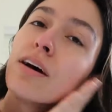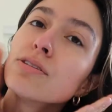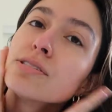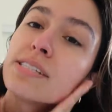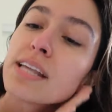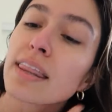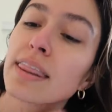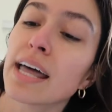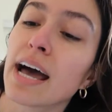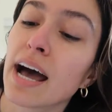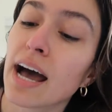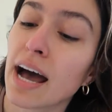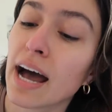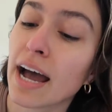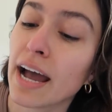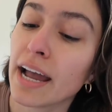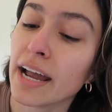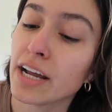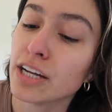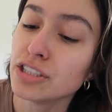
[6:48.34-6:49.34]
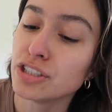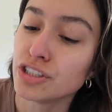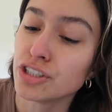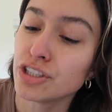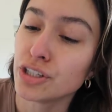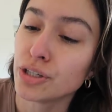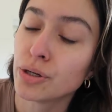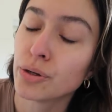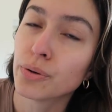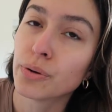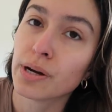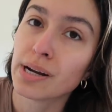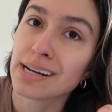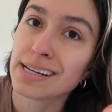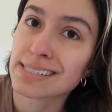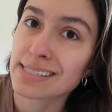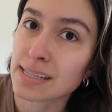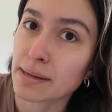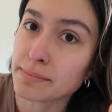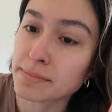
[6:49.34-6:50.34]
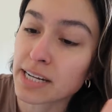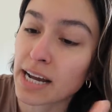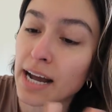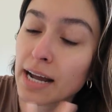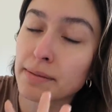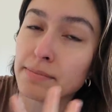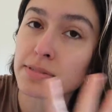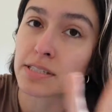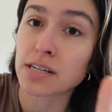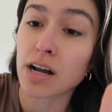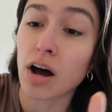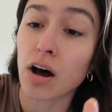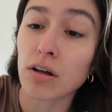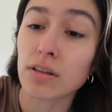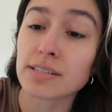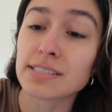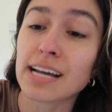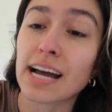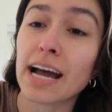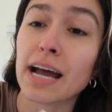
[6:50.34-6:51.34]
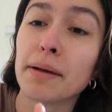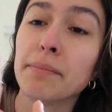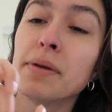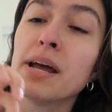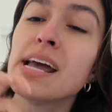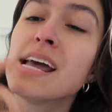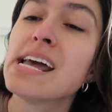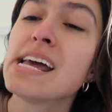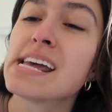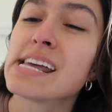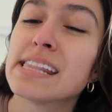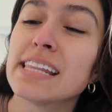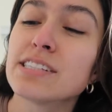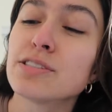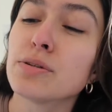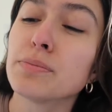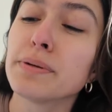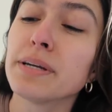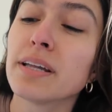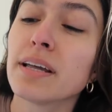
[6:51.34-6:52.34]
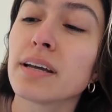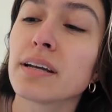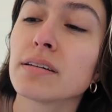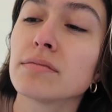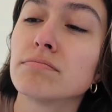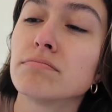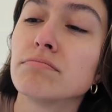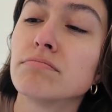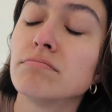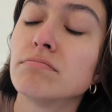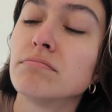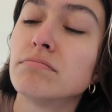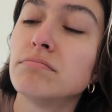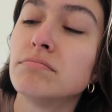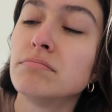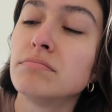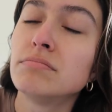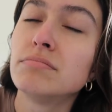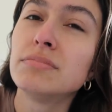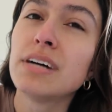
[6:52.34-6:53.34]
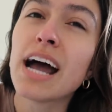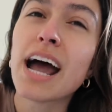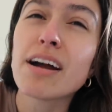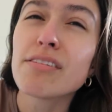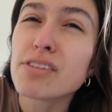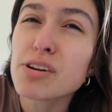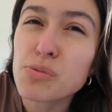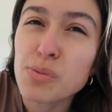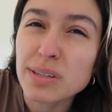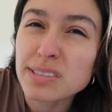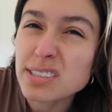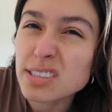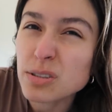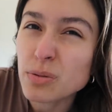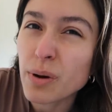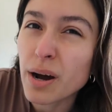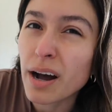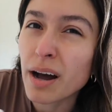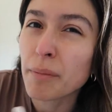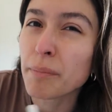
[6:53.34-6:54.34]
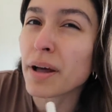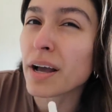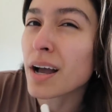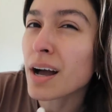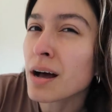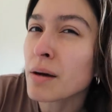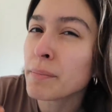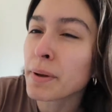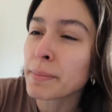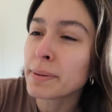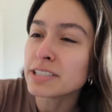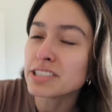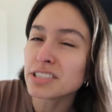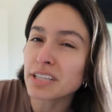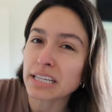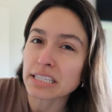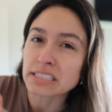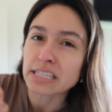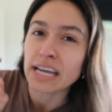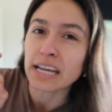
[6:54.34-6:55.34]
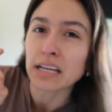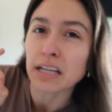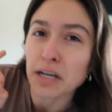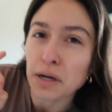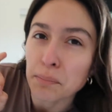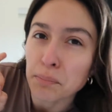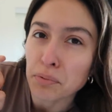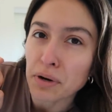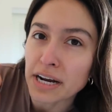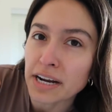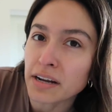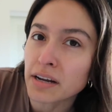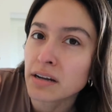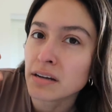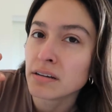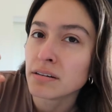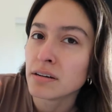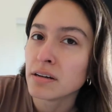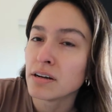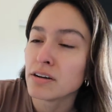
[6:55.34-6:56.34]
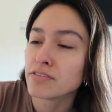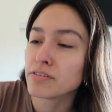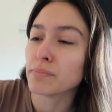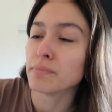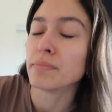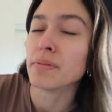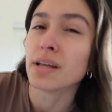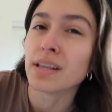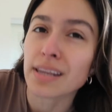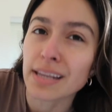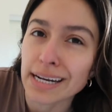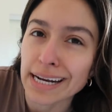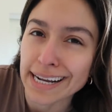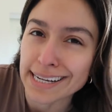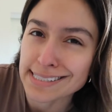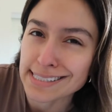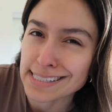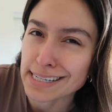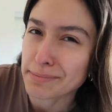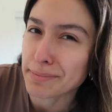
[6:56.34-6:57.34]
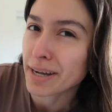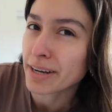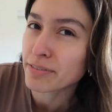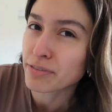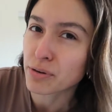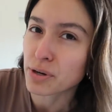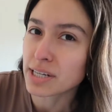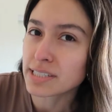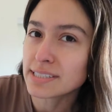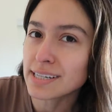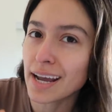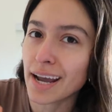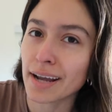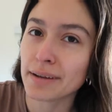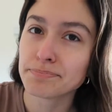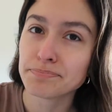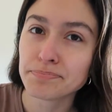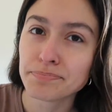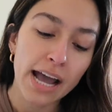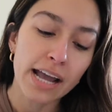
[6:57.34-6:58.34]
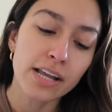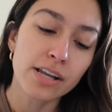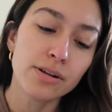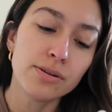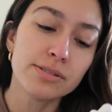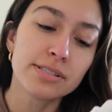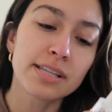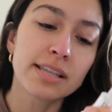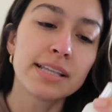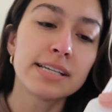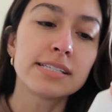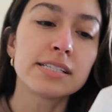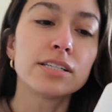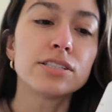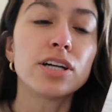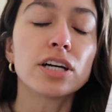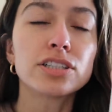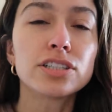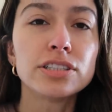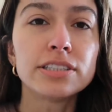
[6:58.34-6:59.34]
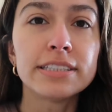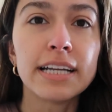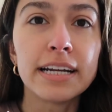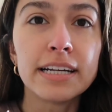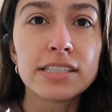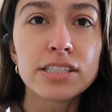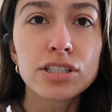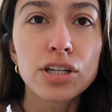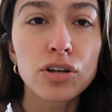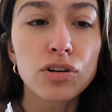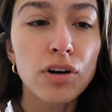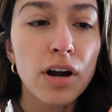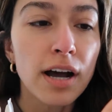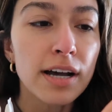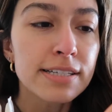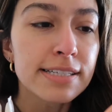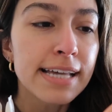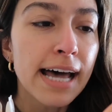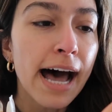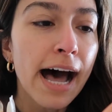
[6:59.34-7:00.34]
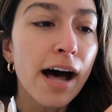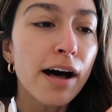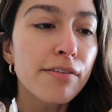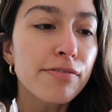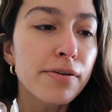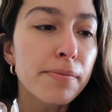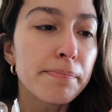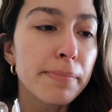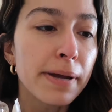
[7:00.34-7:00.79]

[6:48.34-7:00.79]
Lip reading: else that I do sometimes, not all the time, and this will be like every once in a while, I'm like, oh, maybe I should like take like a break from the niacinamide for a day. I use this Dr. Dennis Gross Alpha